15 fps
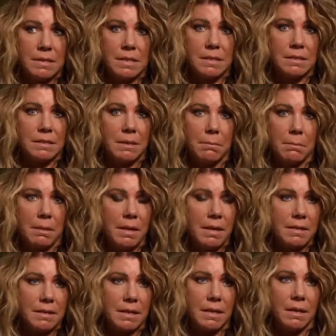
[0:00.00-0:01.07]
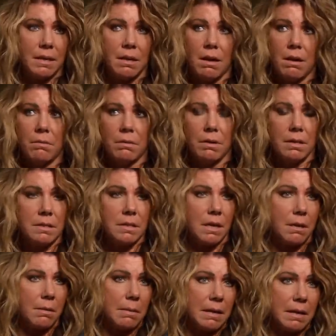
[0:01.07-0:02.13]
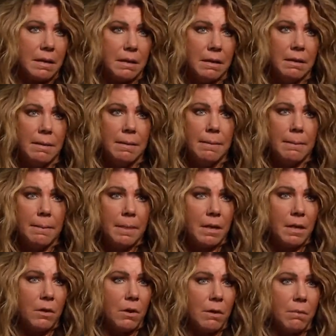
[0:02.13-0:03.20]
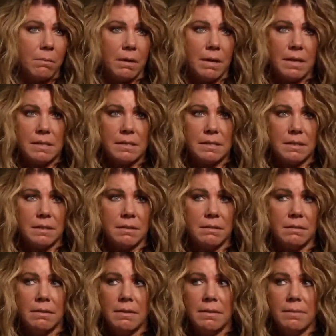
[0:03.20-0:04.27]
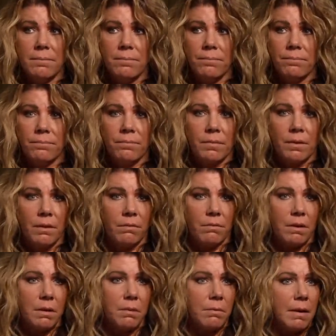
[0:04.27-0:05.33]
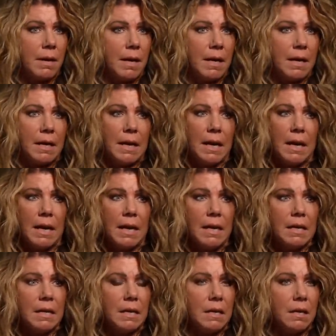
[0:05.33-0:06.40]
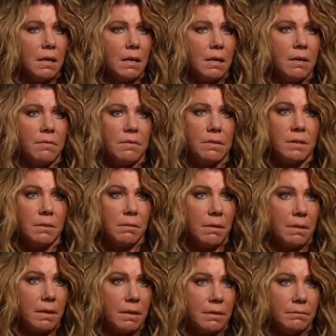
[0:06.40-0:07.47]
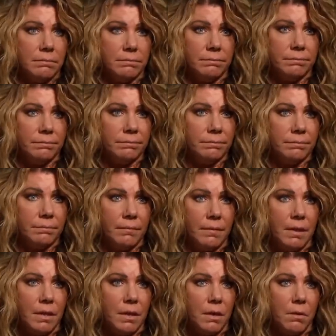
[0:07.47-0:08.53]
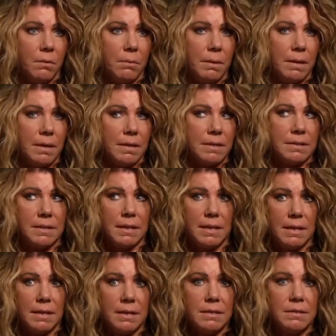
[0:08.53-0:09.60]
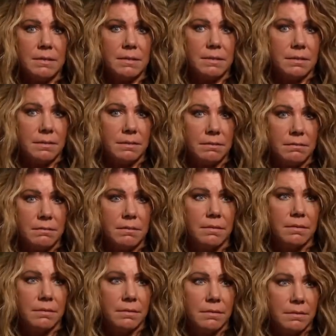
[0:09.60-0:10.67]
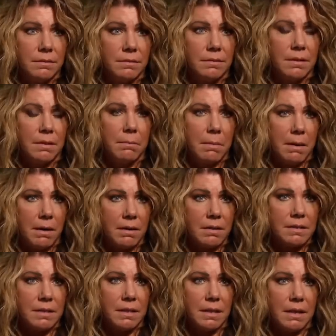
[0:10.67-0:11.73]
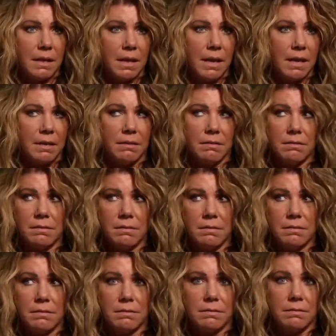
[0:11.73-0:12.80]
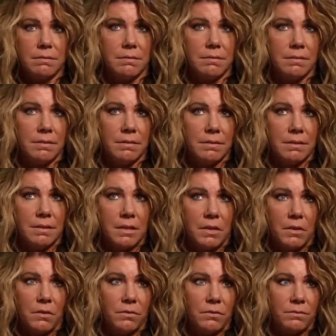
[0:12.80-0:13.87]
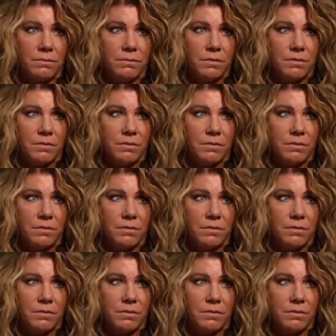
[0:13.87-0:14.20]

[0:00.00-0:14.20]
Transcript: an unfortunate catfish affair played out on camera. I wanted to run away and hide and not even deal with it, you know, because it is embarrassing and, you know,